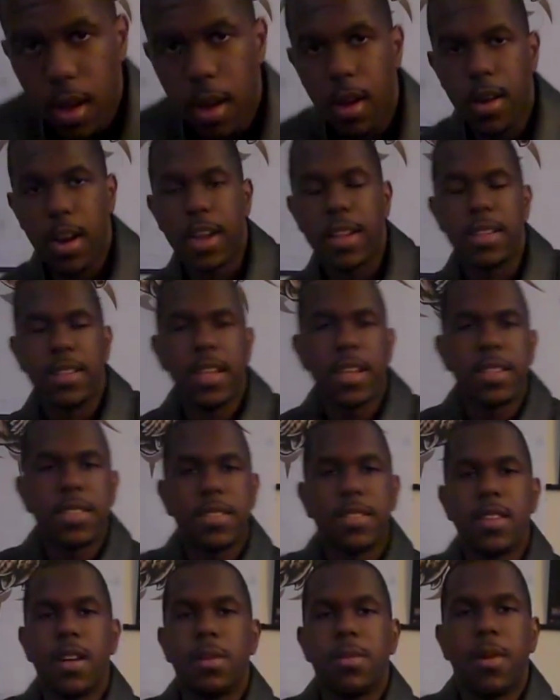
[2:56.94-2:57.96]
Alright,
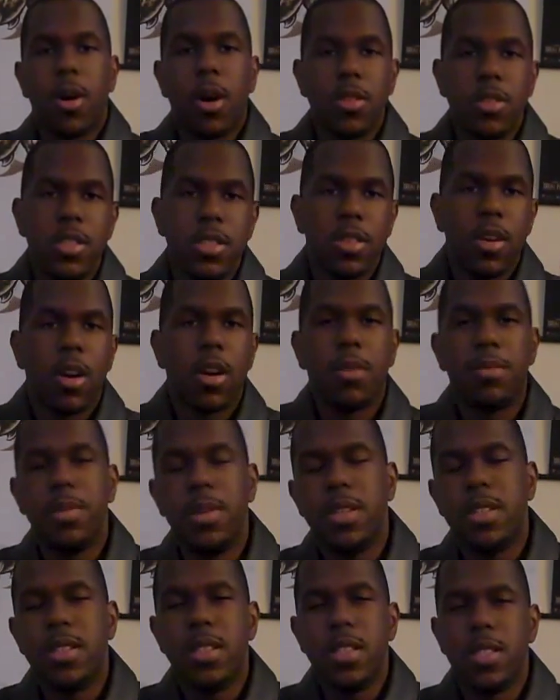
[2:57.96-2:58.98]
next up, are these
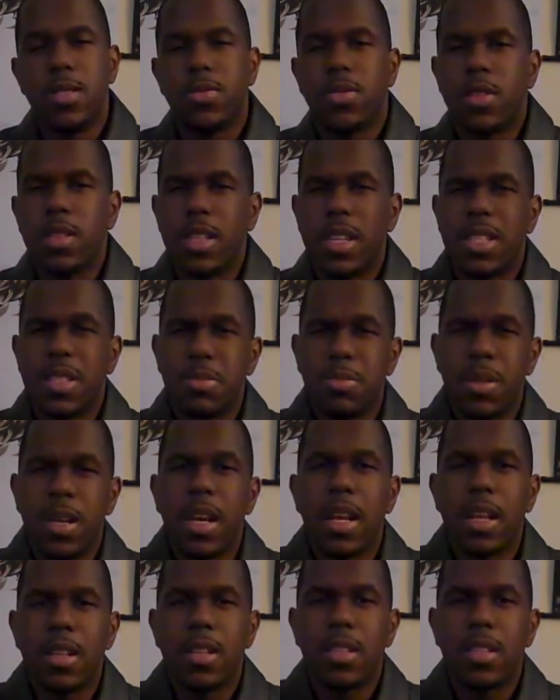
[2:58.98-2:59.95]
RPGs really as bad